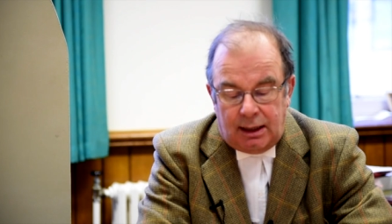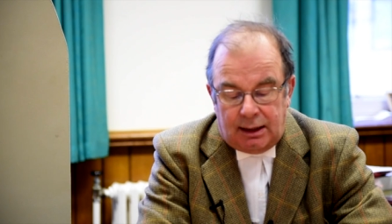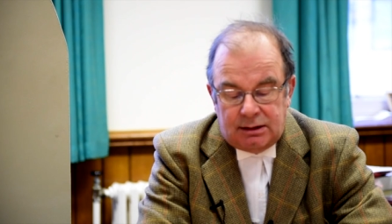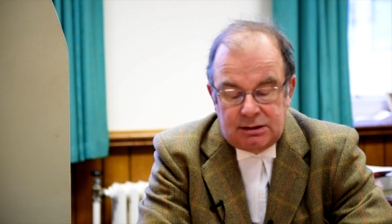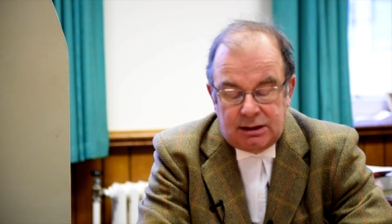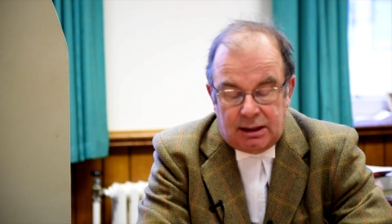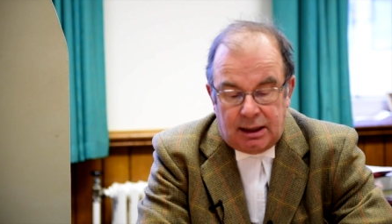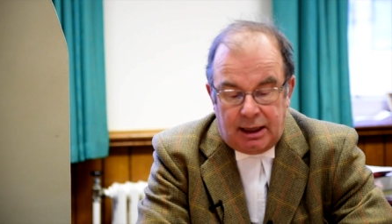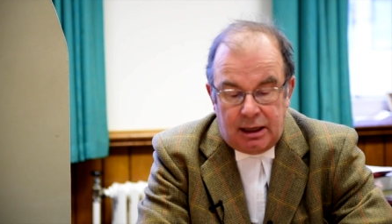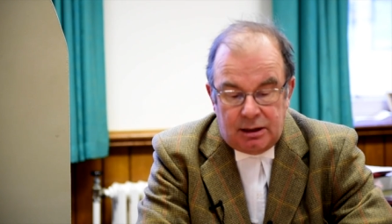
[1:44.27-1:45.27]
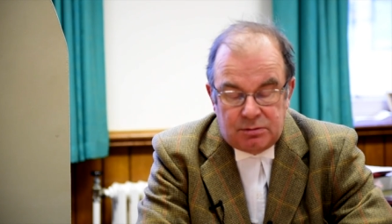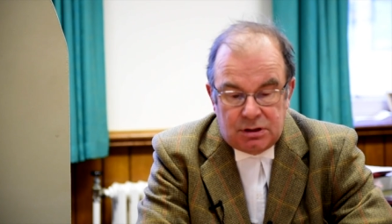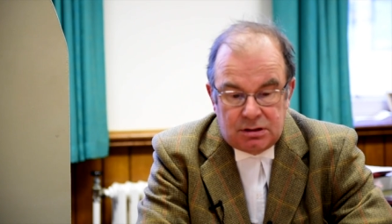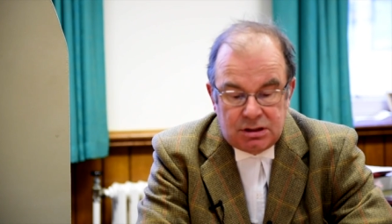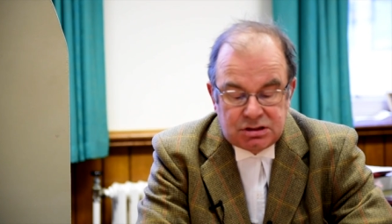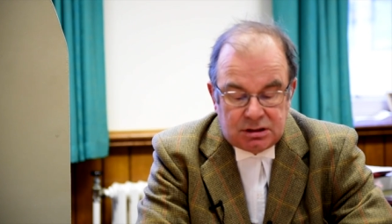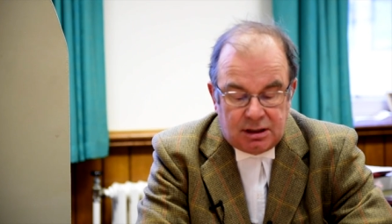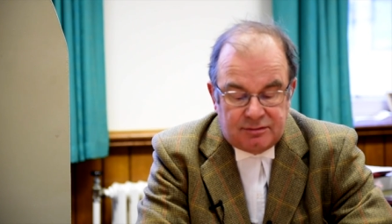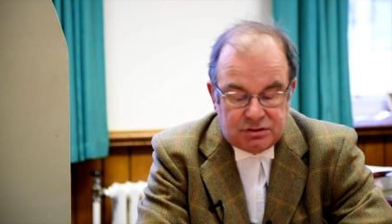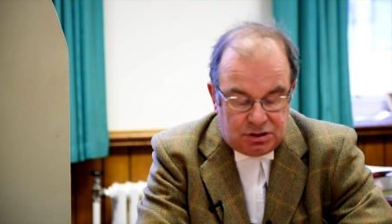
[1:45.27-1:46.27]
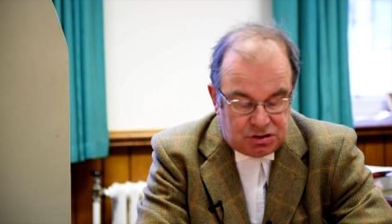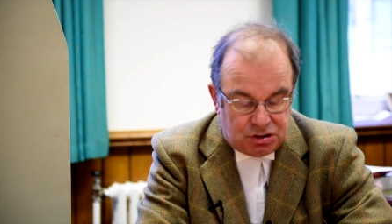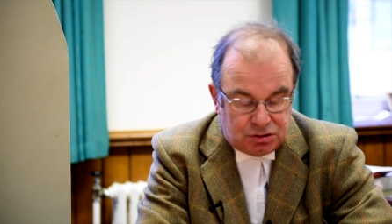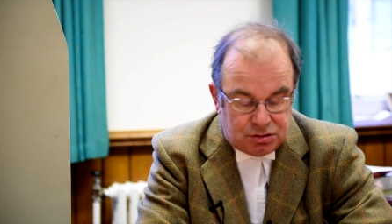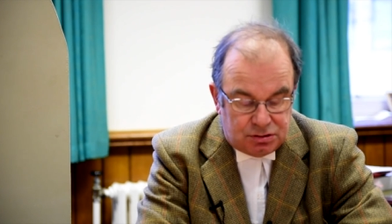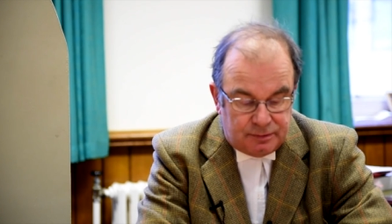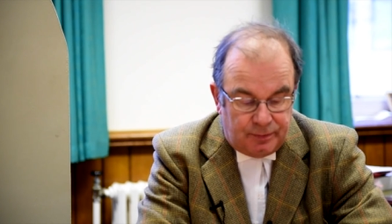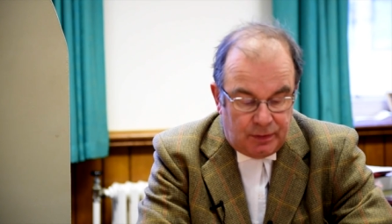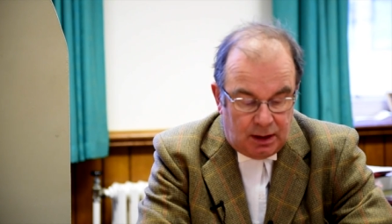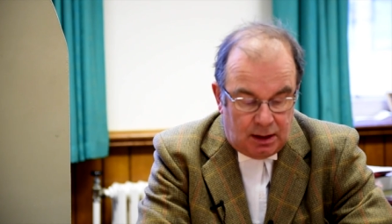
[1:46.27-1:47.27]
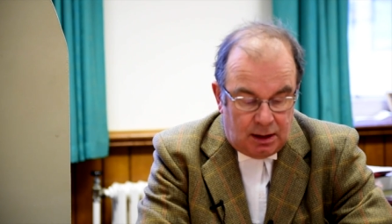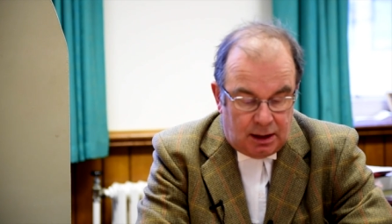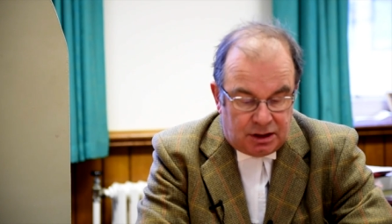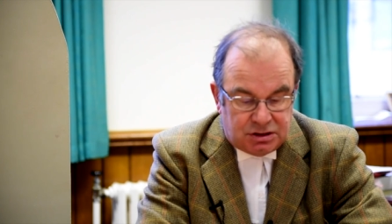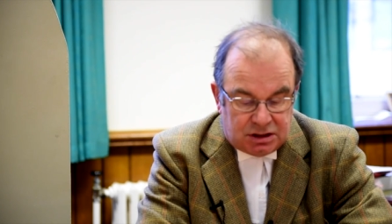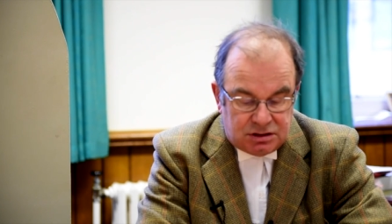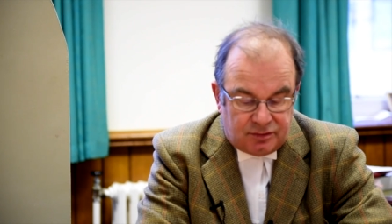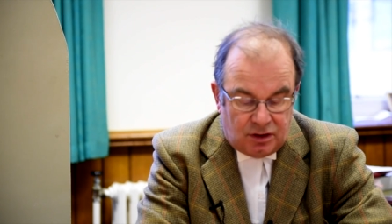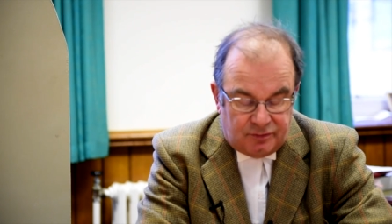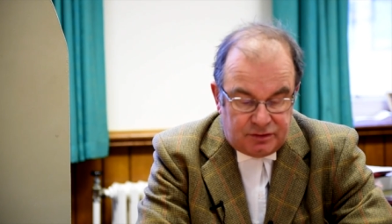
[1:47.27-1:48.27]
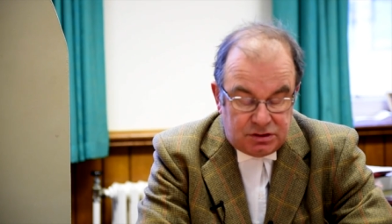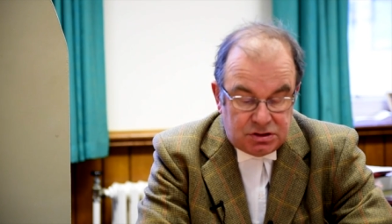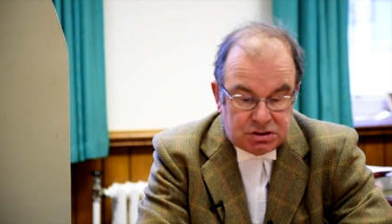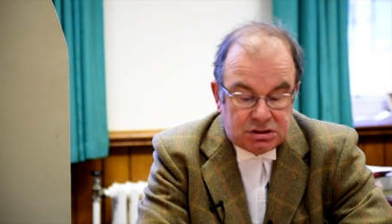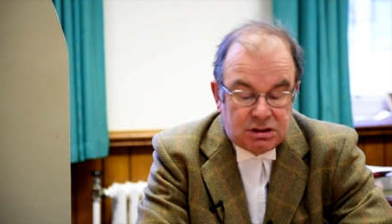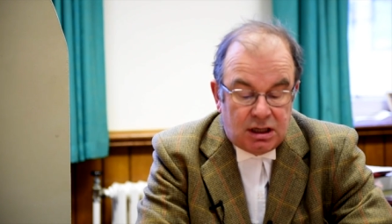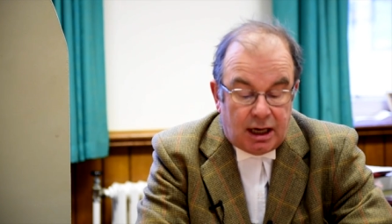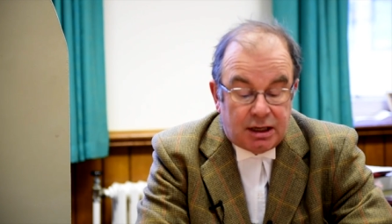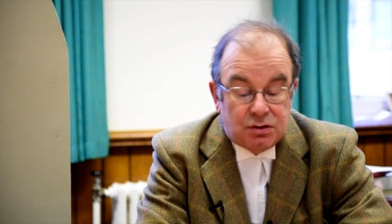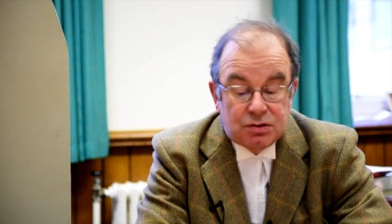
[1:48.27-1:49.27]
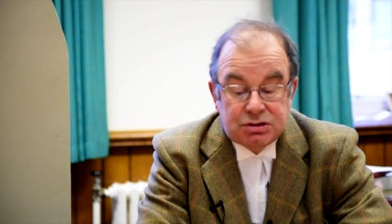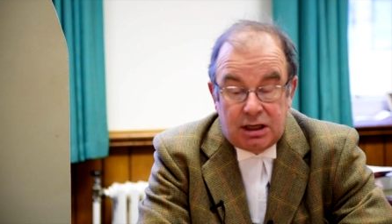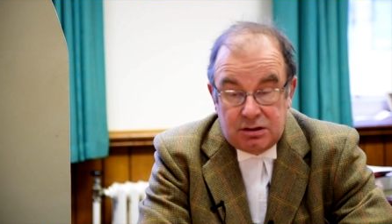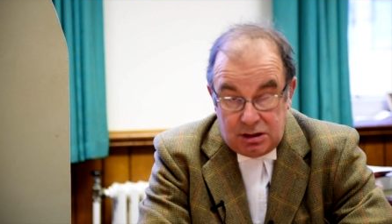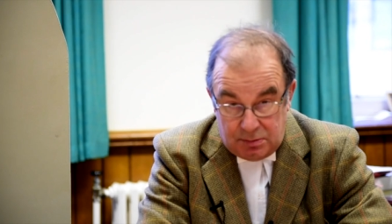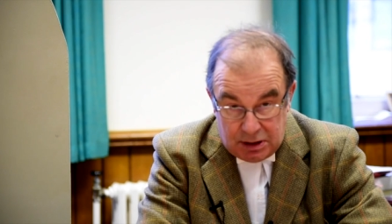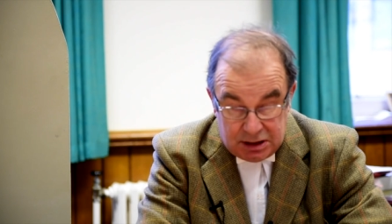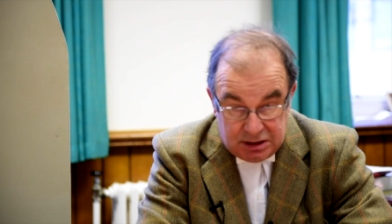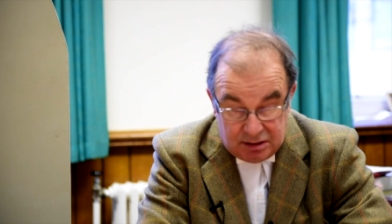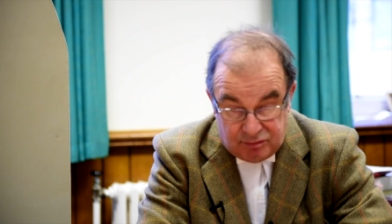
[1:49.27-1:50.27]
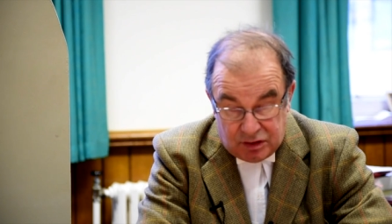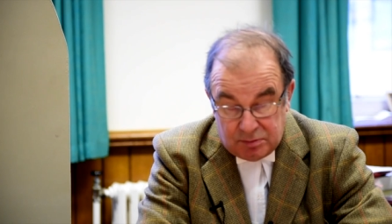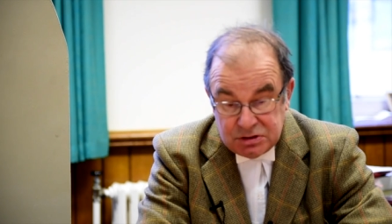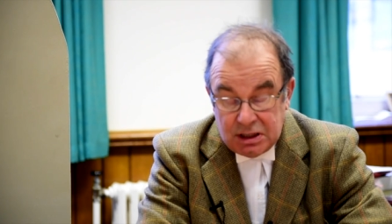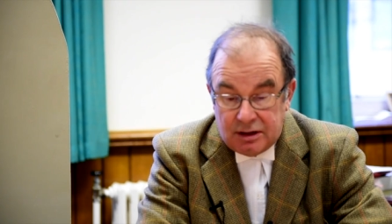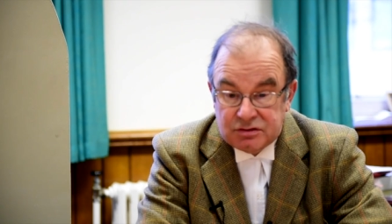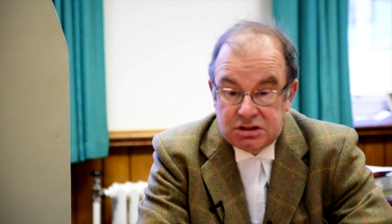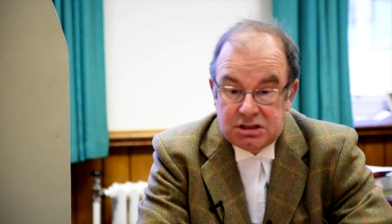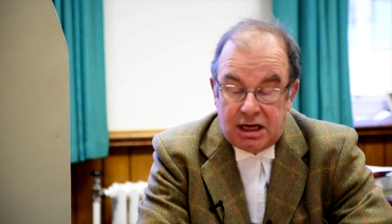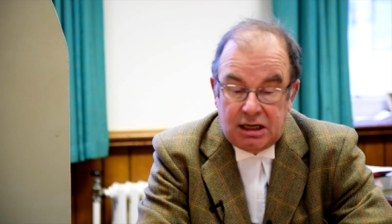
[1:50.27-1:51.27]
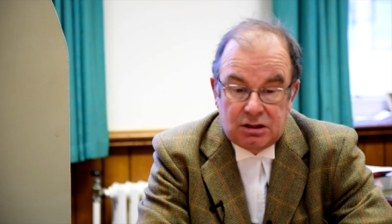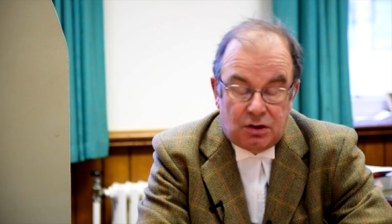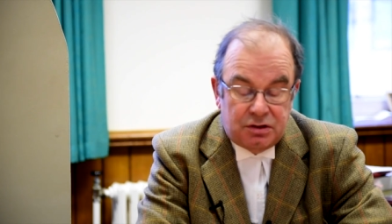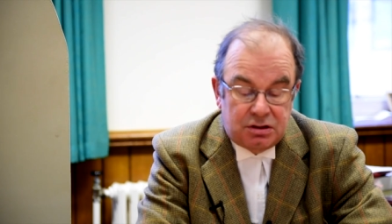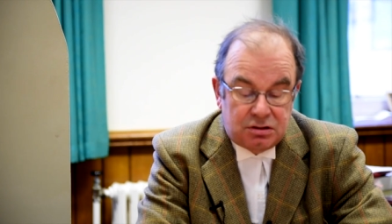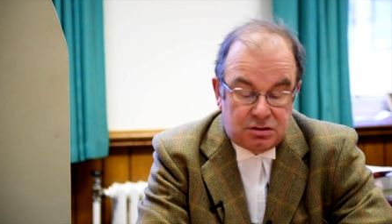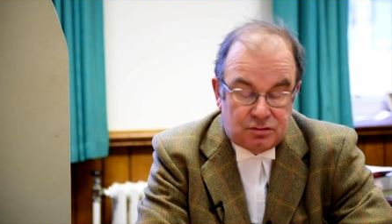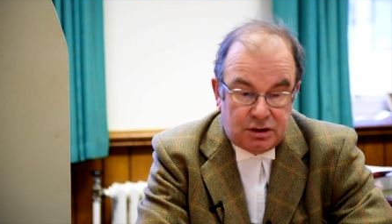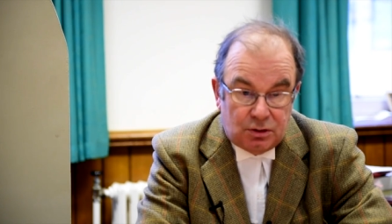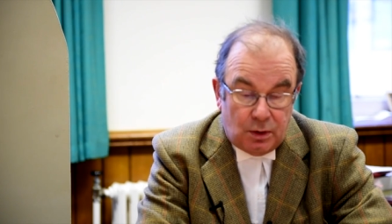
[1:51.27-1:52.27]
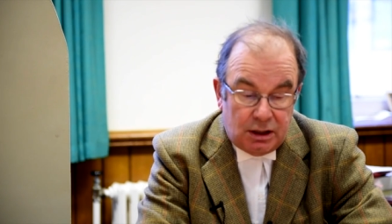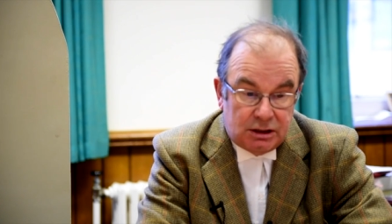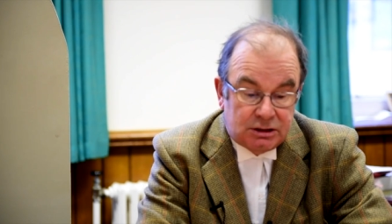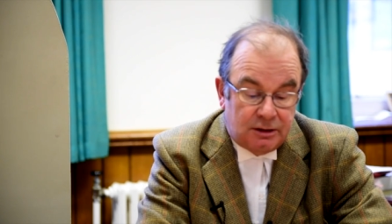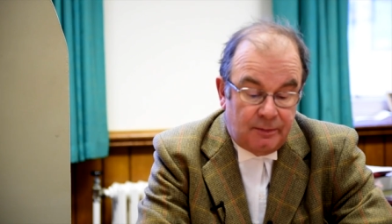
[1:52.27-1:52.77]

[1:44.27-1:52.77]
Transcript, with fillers: And uh, I hope that this gives the children a sense of confidence and also the ability for themselves to take it on into the real world